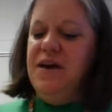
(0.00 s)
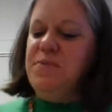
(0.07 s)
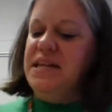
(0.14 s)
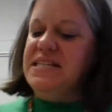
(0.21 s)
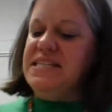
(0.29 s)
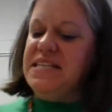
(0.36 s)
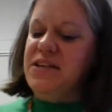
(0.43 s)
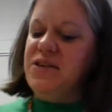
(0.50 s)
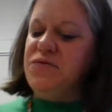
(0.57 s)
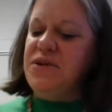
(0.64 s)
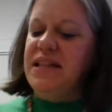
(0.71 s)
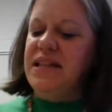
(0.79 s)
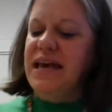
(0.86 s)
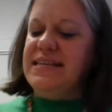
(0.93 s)
but he didn't
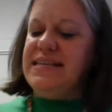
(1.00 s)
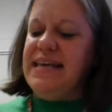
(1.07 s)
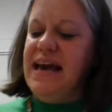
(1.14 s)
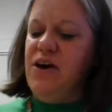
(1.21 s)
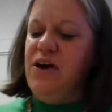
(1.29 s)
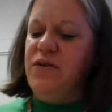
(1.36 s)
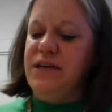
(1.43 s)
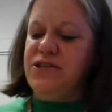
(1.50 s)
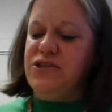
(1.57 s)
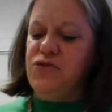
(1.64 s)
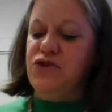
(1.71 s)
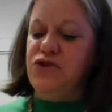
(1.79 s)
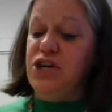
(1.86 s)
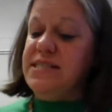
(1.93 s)
realize how
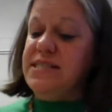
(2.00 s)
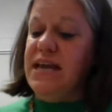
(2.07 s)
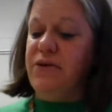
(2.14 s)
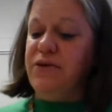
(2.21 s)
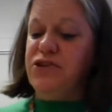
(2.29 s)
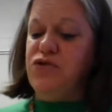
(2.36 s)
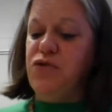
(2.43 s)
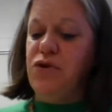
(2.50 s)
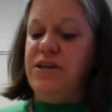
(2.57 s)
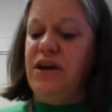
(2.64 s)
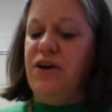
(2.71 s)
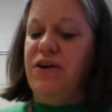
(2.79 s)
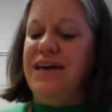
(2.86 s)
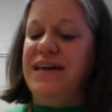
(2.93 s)
just how
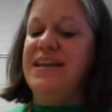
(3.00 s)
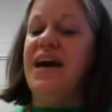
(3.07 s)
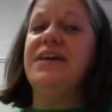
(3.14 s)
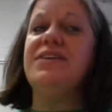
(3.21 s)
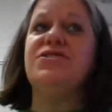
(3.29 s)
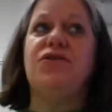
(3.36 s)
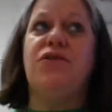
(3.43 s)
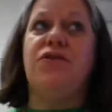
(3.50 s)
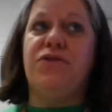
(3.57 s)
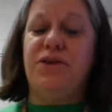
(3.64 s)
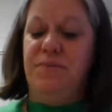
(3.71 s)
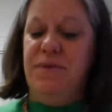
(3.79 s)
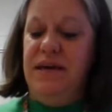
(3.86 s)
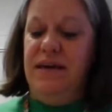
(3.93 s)
extraordinary a nice girl
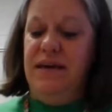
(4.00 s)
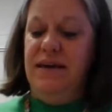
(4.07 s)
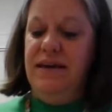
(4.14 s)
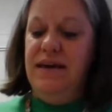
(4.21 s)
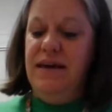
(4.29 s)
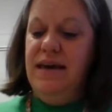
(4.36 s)
could be.